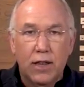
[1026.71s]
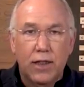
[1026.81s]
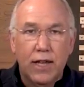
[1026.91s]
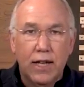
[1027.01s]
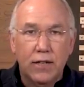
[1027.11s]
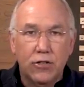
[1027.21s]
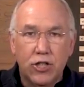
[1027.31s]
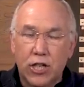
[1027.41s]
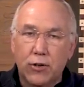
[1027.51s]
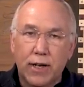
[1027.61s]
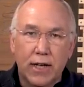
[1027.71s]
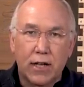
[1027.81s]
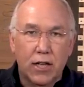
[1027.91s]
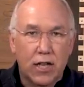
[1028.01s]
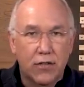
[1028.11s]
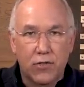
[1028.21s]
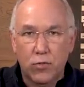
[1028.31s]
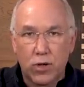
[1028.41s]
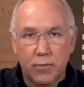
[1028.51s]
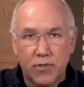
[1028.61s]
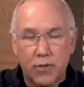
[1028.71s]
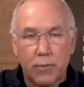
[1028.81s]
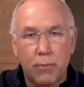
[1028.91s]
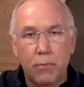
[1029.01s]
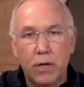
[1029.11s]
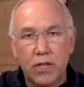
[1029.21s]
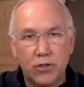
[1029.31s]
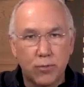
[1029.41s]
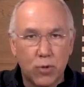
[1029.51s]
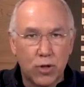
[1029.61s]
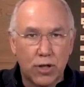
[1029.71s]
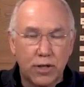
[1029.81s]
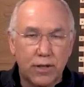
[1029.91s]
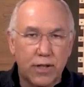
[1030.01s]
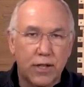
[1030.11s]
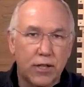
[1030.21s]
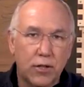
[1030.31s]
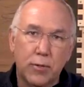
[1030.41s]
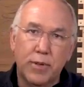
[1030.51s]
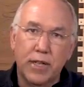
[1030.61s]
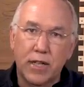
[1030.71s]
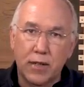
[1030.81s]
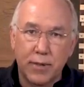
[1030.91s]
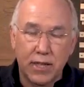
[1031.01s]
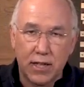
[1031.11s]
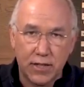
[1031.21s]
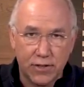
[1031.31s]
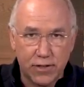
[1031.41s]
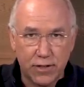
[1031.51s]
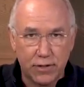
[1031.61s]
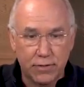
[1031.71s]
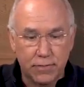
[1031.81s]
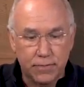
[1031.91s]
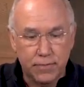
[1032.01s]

they generate a lot of swarms, much more than the European honeybee lines do.